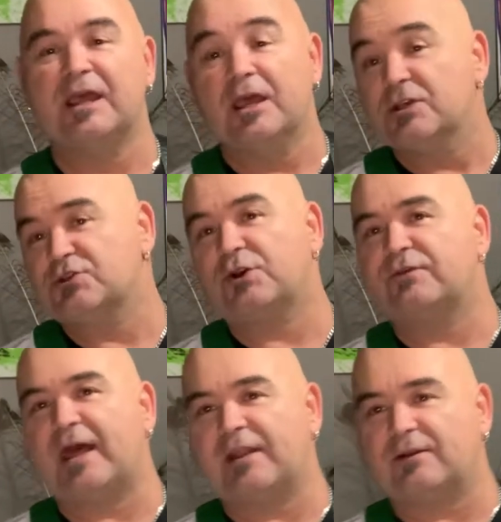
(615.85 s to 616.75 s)
short of
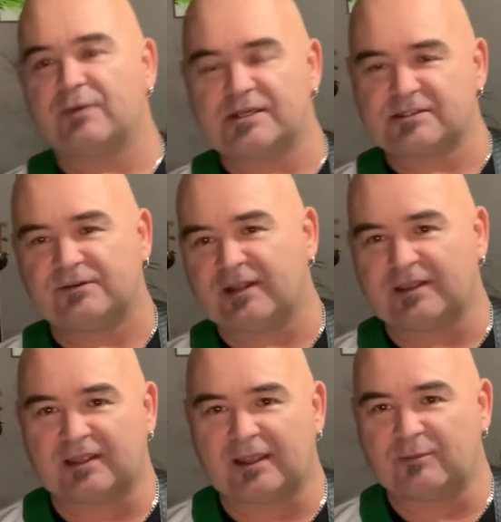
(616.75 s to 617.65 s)
that, the rest of it I think
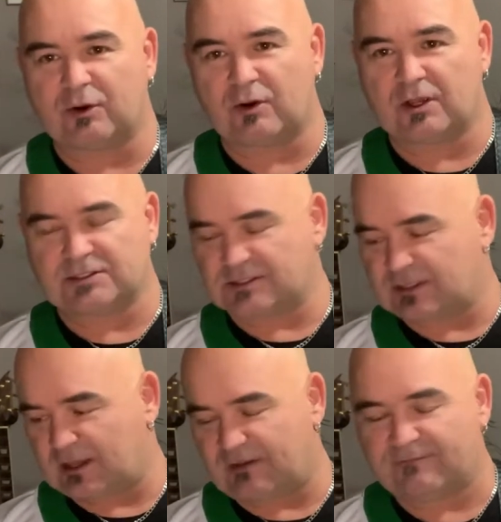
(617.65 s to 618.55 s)
came across
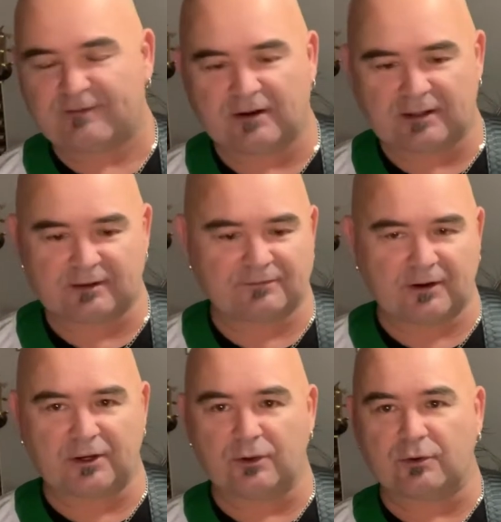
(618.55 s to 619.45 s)
fairly
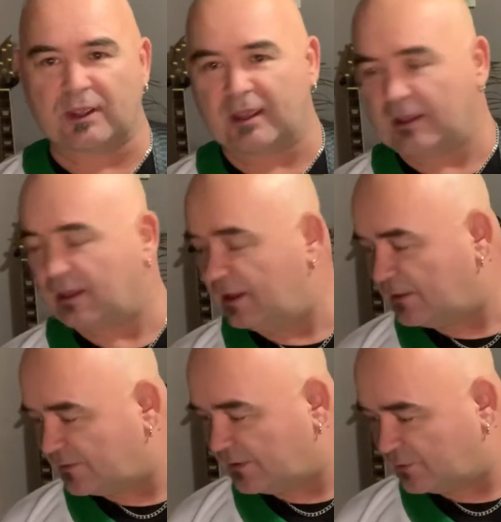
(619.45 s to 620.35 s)
okay.
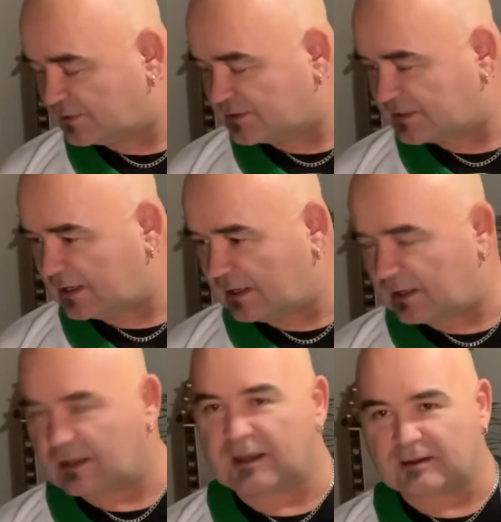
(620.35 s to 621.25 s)
There was a
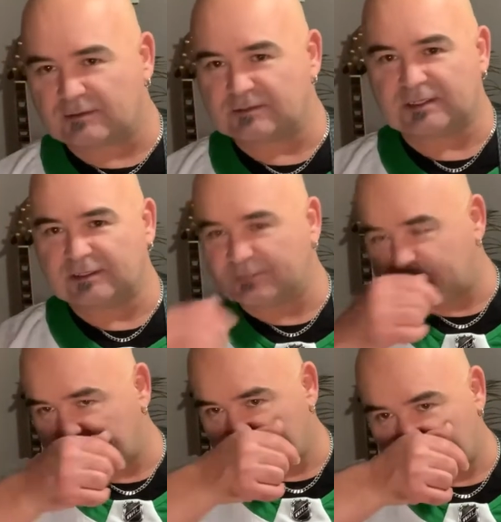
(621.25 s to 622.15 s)

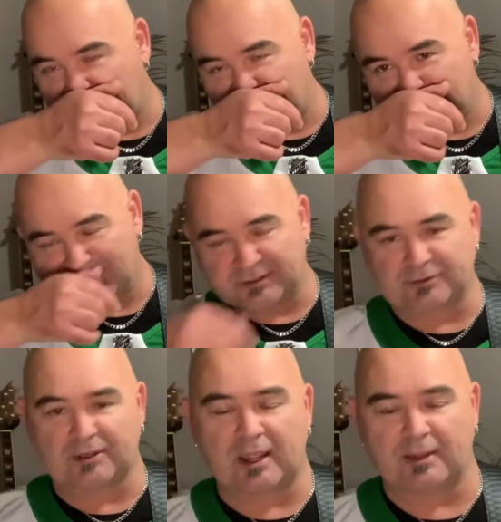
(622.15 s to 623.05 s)
couple of little
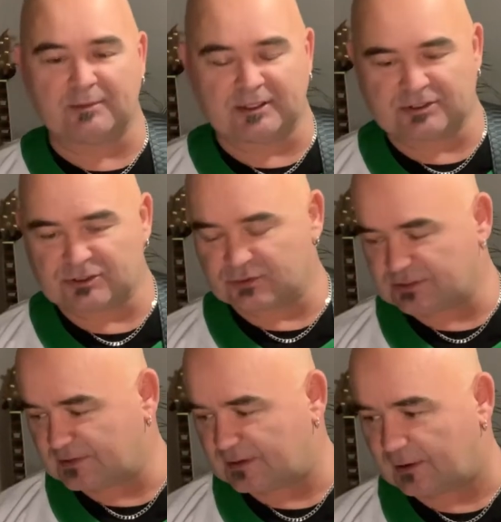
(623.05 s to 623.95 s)
timing issues
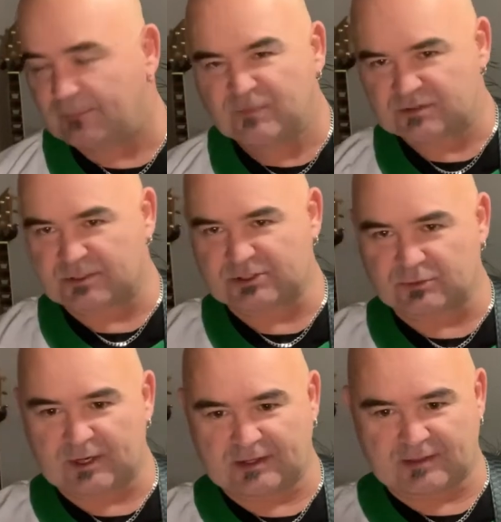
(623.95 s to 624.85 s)
in there, especially
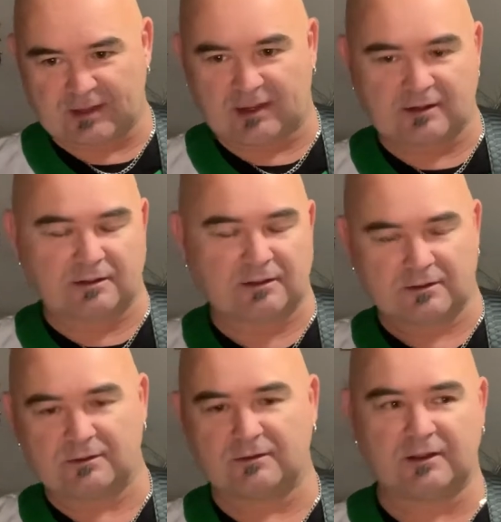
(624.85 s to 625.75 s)
right at the end,
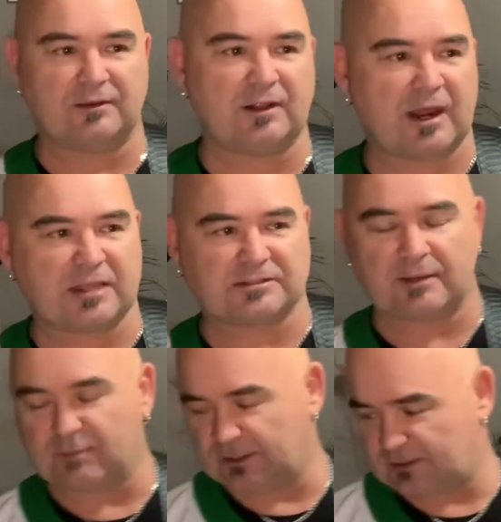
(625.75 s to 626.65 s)
the last
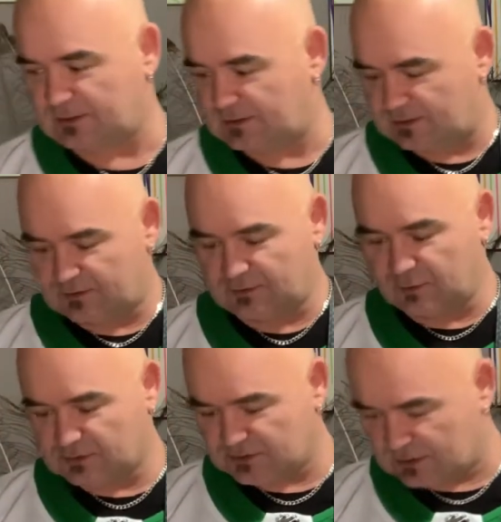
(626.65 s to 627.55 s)
couple of notes.